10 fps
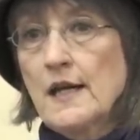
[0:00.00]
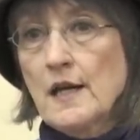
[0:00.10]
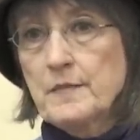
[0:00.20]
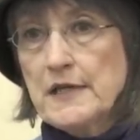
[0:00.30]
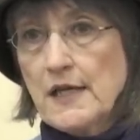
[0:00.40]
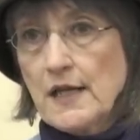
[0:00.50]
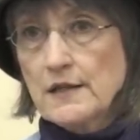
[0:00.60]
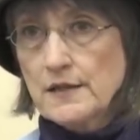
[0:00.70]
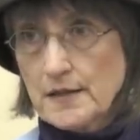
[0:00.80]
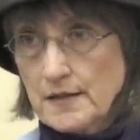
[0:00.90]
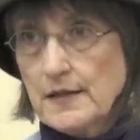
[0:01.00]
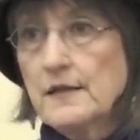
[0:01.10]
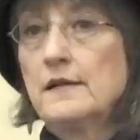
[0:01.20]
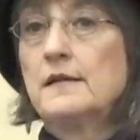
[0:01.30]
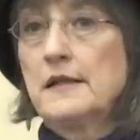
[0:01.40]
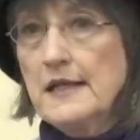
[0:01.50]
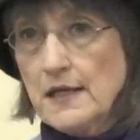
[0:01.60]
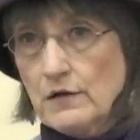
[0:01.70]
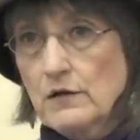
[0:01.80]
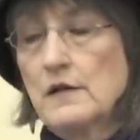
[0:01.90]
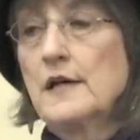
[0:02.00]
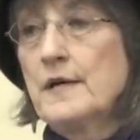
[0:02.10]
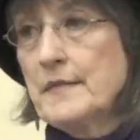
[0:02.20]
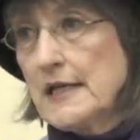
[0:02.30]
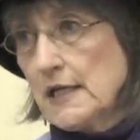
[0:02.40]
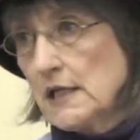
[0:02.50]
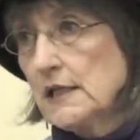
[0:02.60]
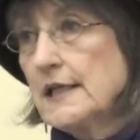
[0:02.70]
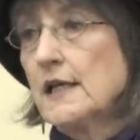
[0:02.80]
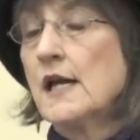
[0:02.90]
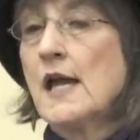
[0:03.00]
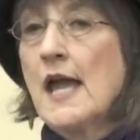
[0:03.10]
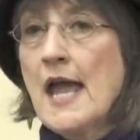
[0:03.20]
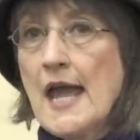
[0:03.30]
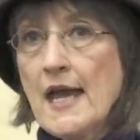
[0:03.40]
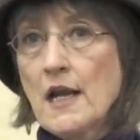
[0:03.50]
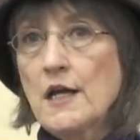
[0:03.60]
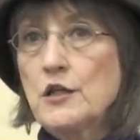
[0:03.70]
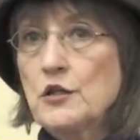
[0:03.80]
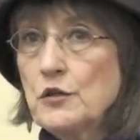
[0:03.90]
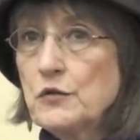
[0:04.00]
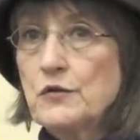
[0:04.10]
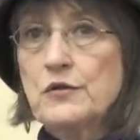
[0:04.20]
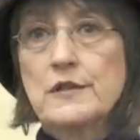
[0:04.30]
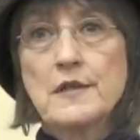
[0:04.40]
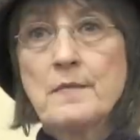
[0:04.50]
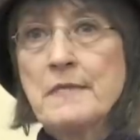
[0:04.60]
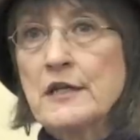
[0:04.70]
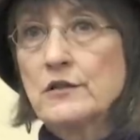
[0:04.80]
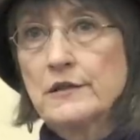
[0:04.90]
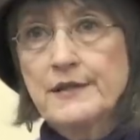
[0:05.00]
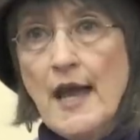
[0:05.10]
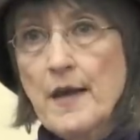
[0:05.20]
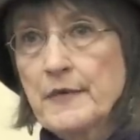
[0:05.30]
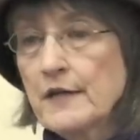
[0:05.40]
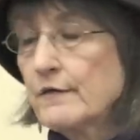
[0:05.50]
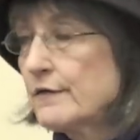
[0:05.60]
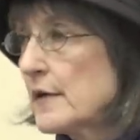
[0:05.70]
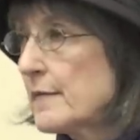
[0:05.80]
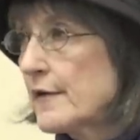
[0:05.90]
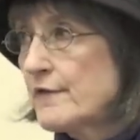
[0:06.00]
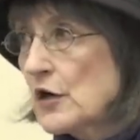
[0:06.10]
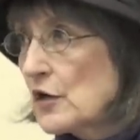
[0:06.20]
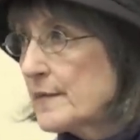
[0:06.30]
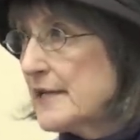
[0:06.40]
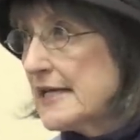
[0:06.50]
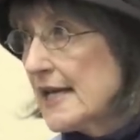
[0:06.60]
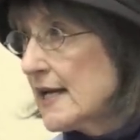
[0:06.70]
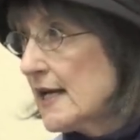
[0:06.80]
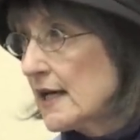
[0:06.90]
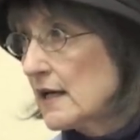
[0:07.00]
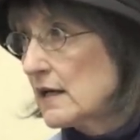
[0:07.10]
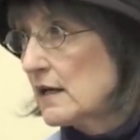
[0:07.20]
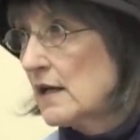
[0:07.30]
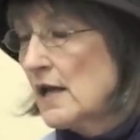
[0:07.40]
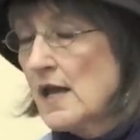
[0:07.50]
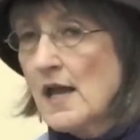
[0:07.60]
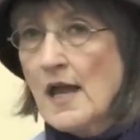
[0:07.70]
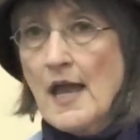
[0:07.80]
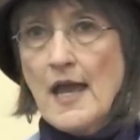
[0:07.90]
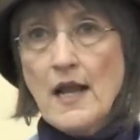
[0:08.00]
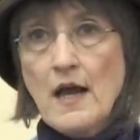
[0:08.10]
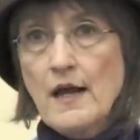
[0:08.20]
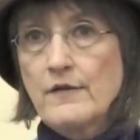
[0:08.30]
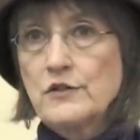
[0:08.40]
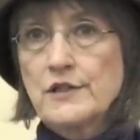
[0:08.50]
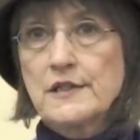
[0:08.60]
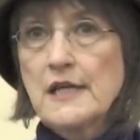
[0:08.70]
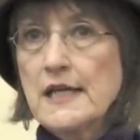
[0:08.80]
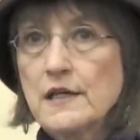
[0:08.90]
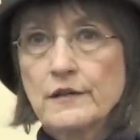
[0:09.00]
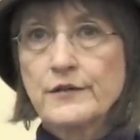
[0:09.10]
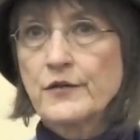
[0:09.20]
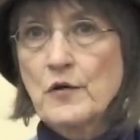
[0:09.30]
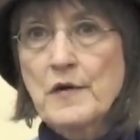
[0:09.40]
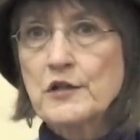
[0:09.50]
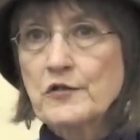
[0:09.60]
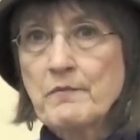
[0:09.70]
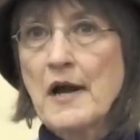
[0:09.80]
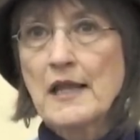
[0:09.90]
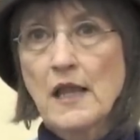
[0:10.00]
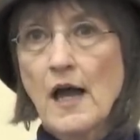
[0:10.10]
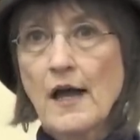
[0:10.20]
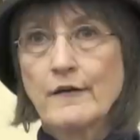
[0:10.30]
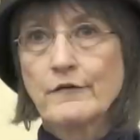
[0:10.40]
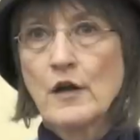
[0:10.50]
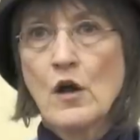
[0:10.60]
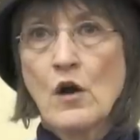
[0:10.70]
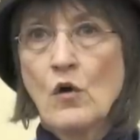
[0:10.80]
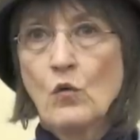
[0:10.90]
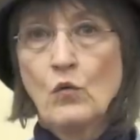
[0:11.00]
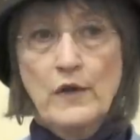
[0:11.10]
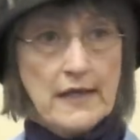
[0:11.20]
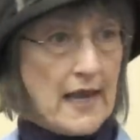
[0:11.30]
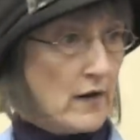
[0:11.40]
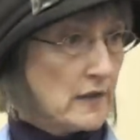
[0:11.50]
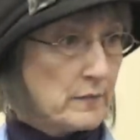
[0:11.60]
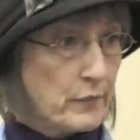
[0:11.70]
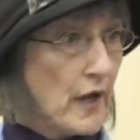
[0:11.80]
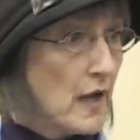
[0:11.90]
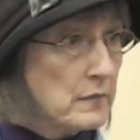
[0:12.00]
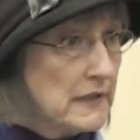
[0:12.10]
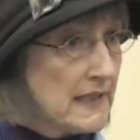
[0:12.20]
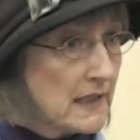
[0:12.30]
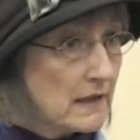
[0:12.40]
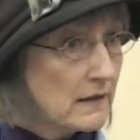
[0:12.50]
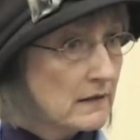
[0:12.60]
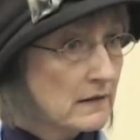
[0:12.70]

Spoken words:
And I began to heal immediately. And I used the mental tapping from the very beginning. And I have just healed so much of my life out in public,